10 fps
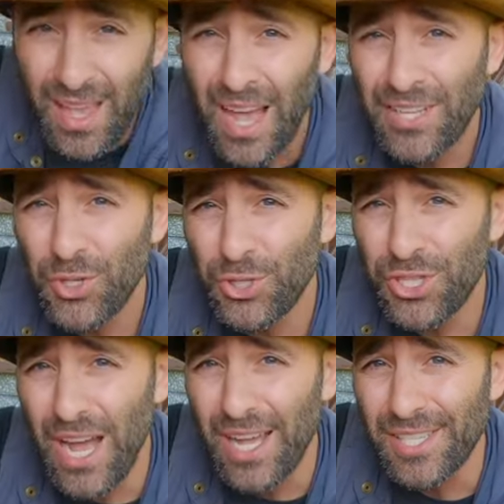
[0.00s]
I told you
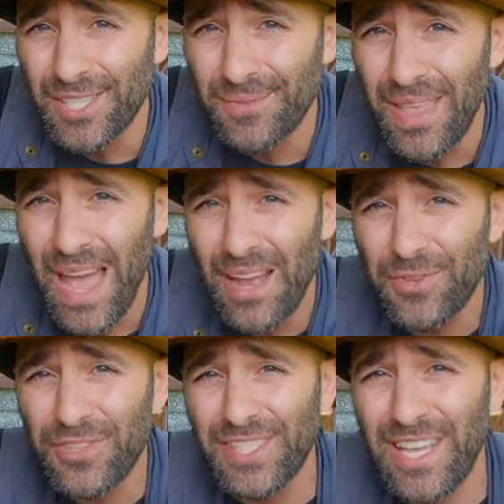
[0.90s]
guys, after
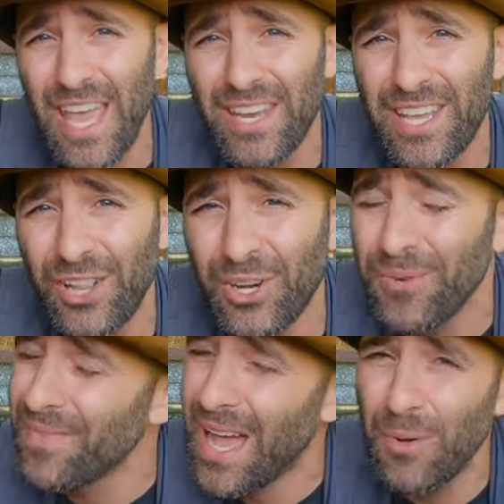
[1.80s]
the Cicada Killer,
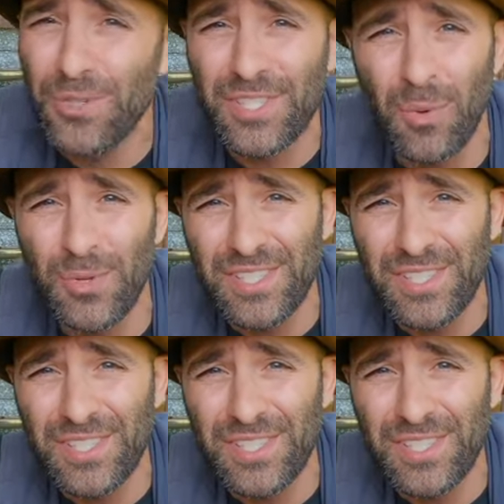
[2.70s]
I was done with